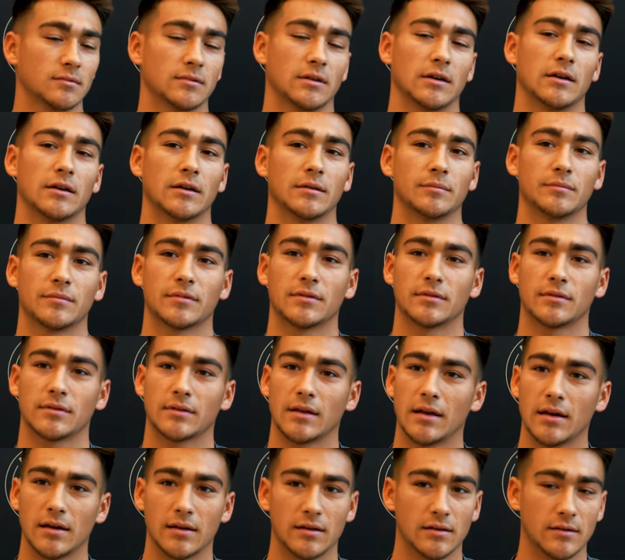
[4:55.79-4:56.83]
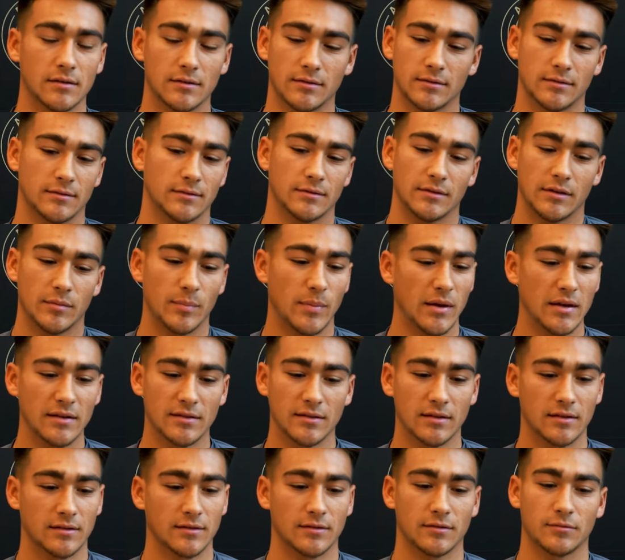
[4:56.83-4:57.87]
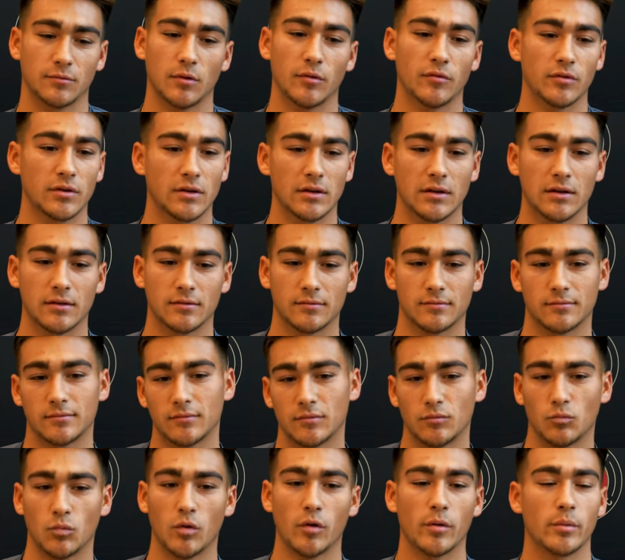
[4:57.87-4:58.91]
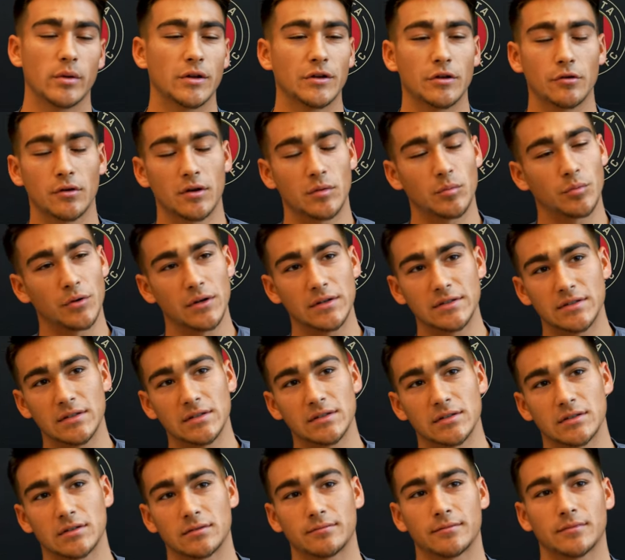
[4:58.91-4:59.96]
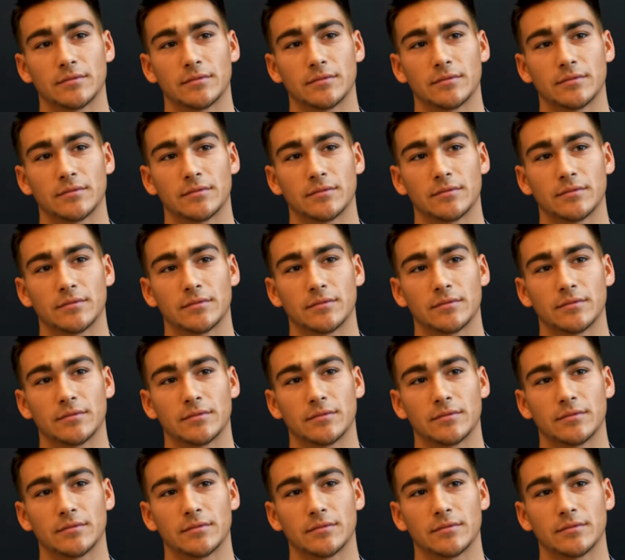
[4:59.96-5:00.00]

Um, stay to the basics. What we what we've been doing in preseason.